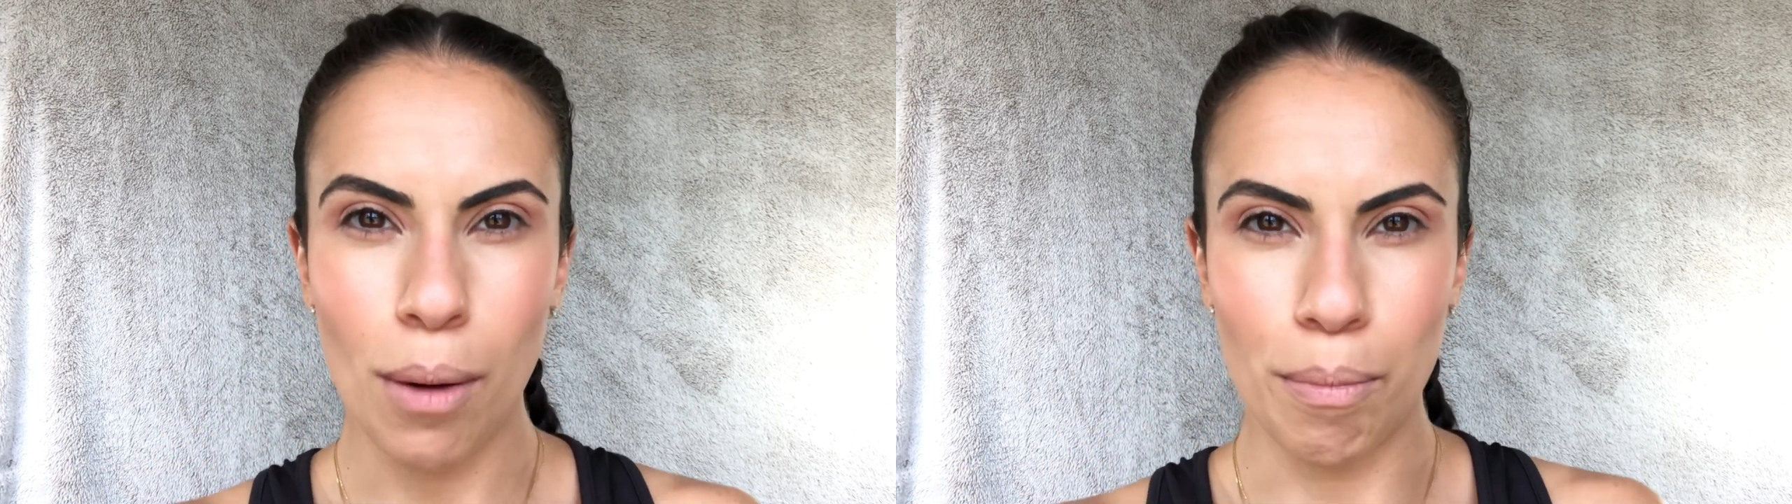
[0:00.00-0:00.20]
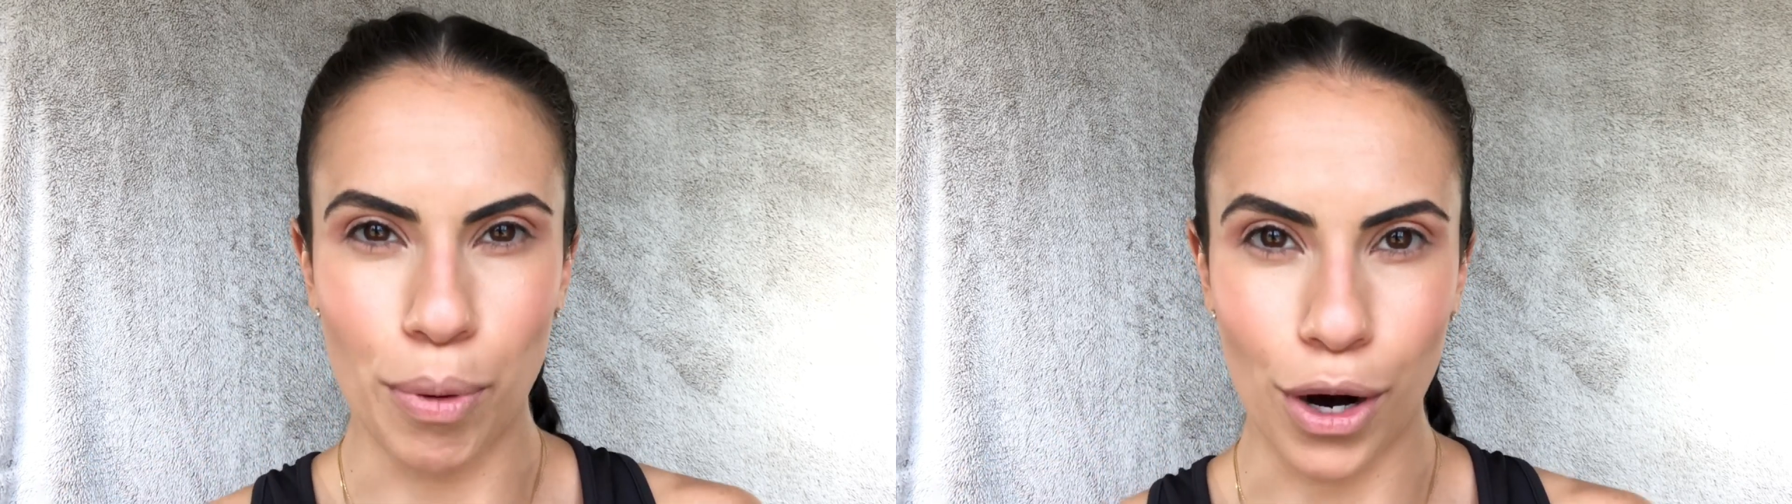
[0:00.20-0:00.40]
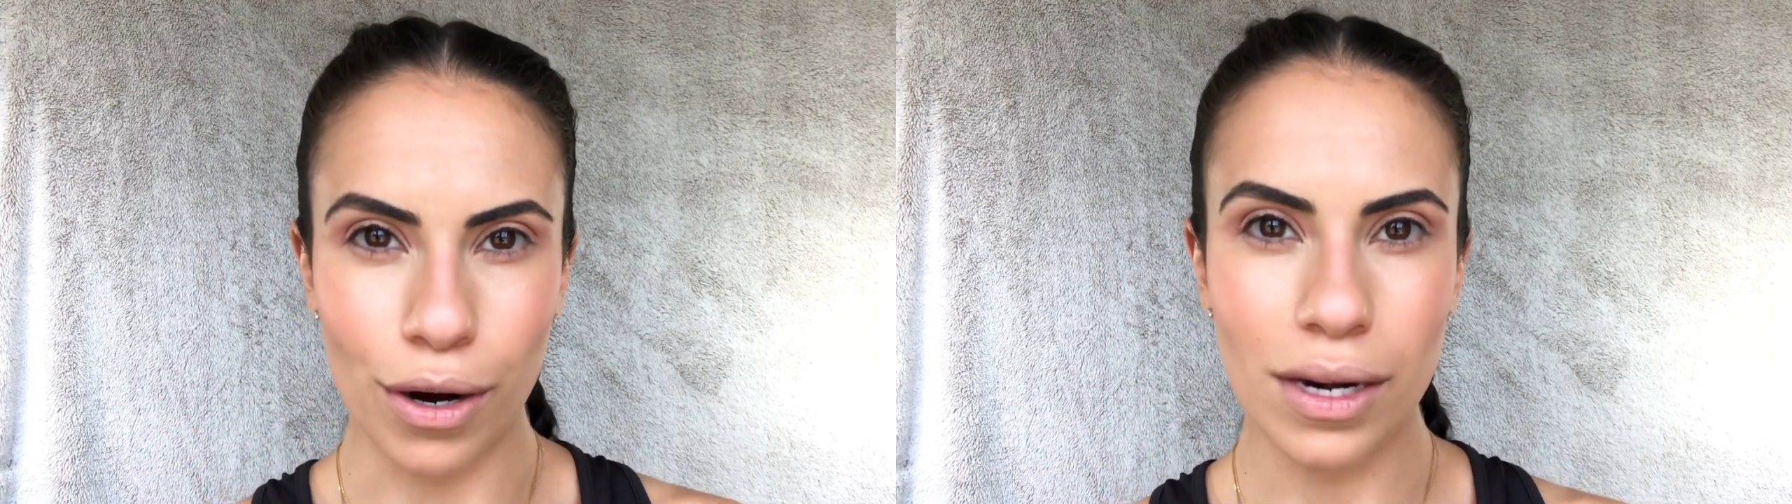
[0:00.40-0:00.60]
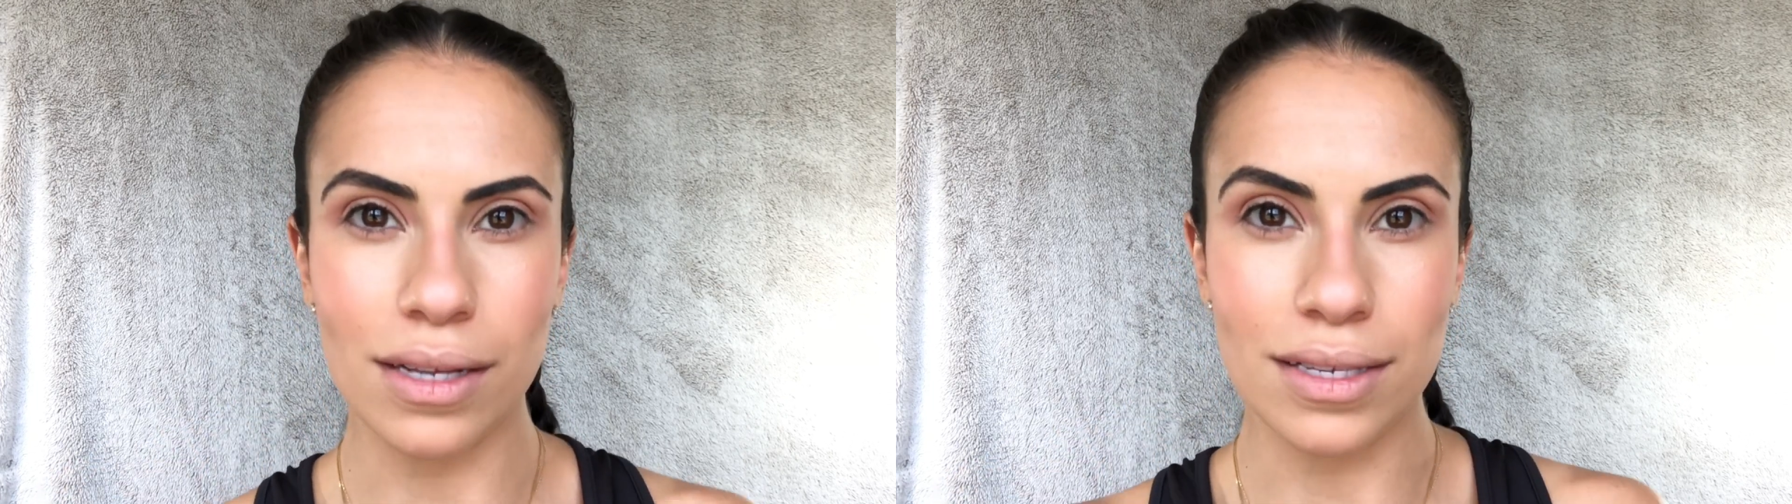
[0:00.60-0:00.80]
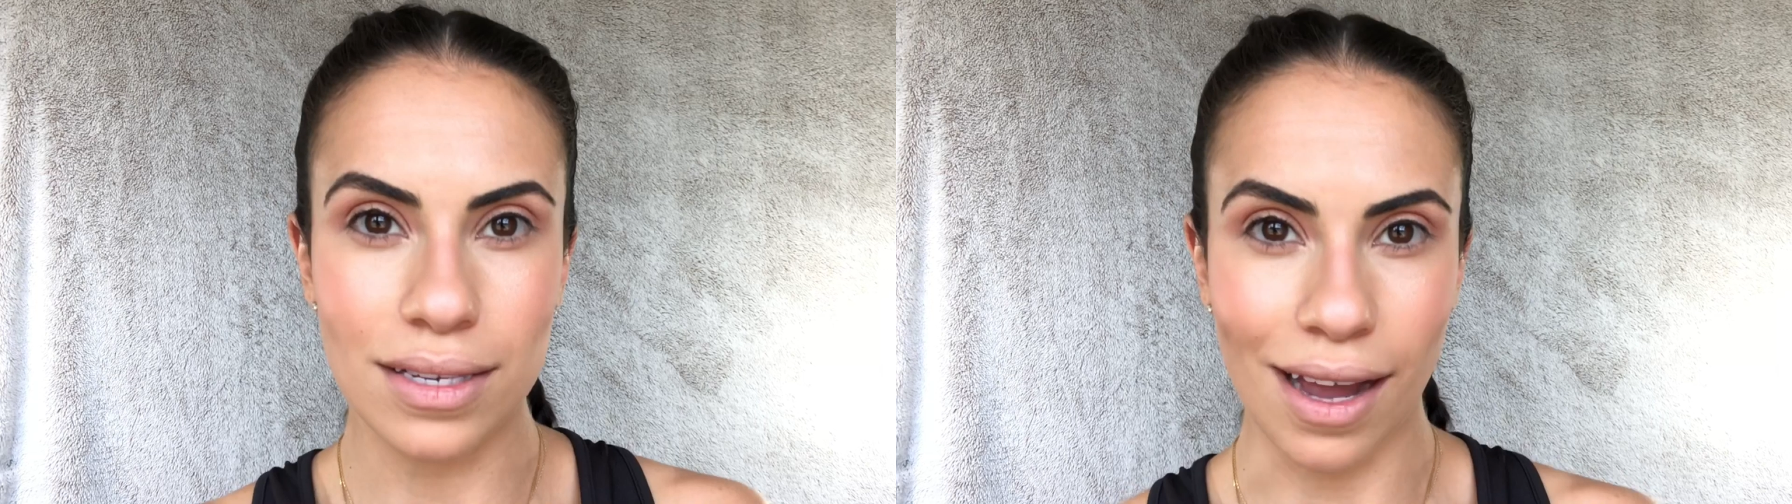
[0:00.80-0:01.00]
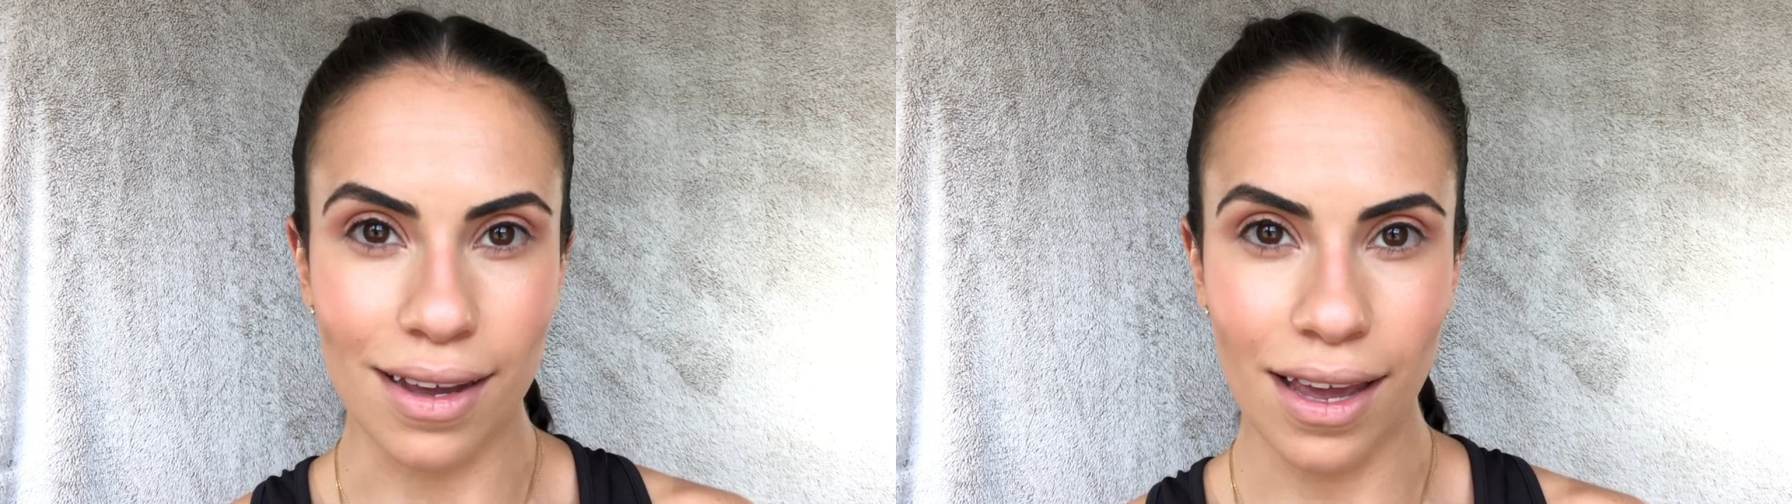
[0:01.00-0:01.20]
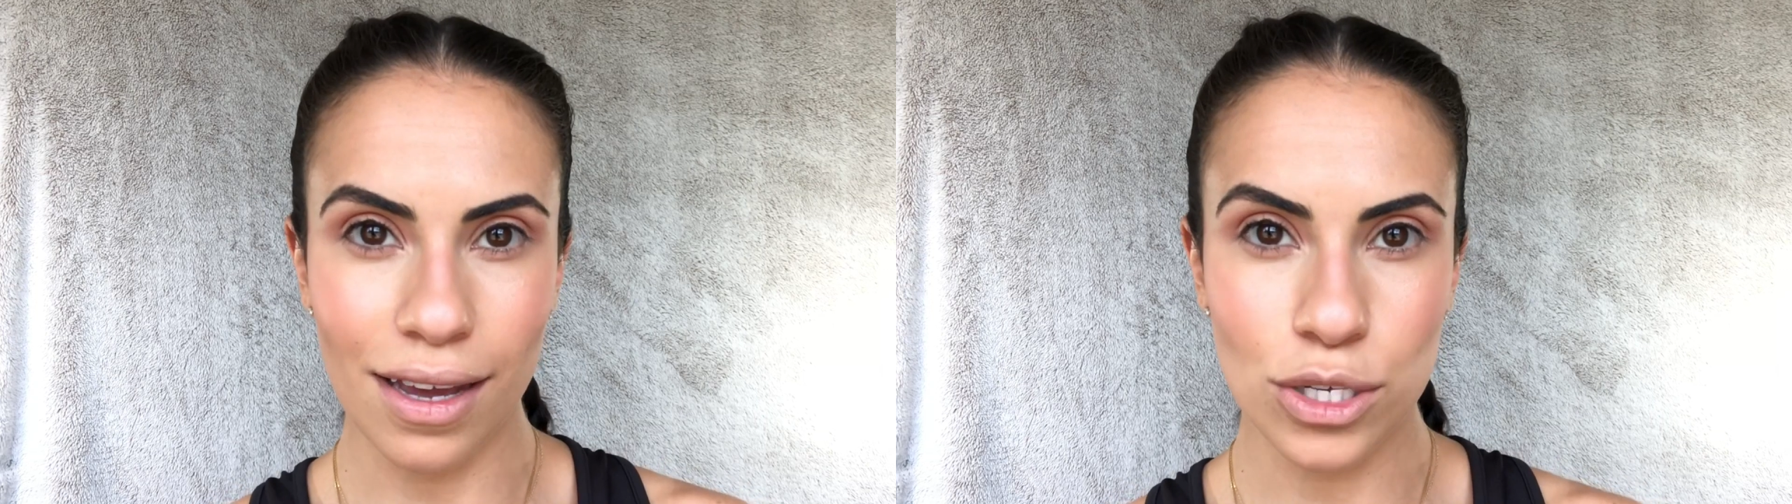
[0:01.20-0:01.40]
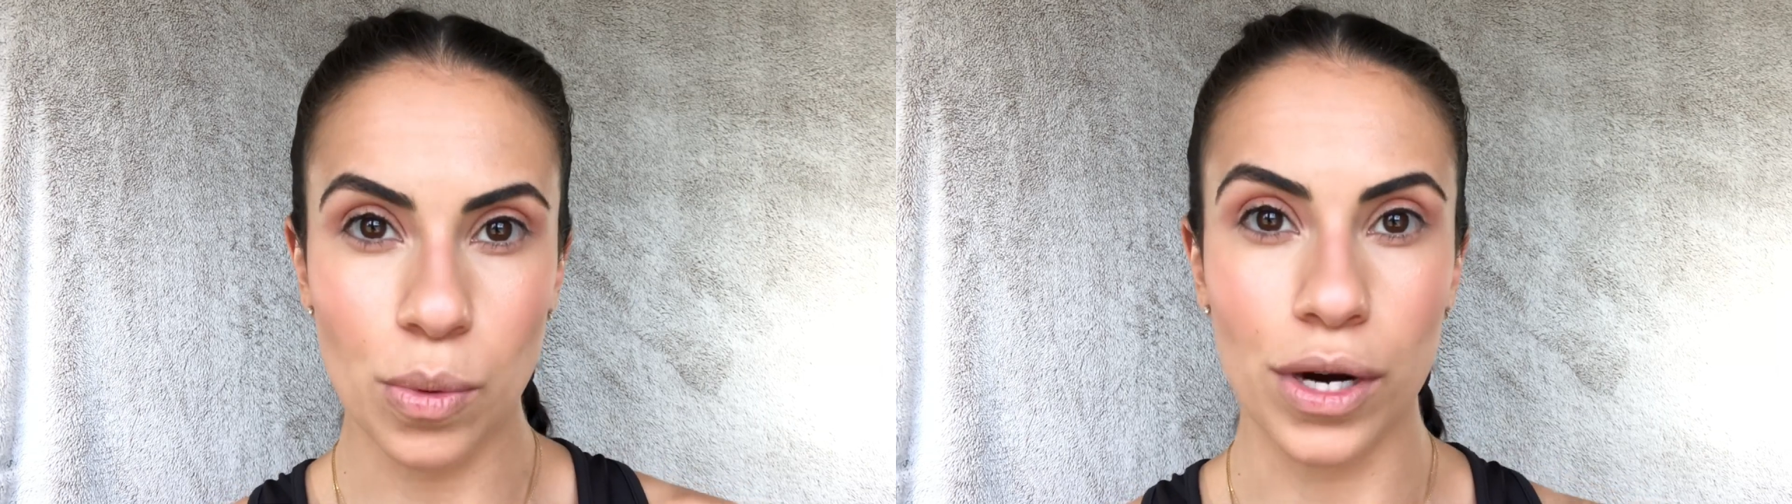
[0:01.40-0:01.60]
burned and sun-kissed,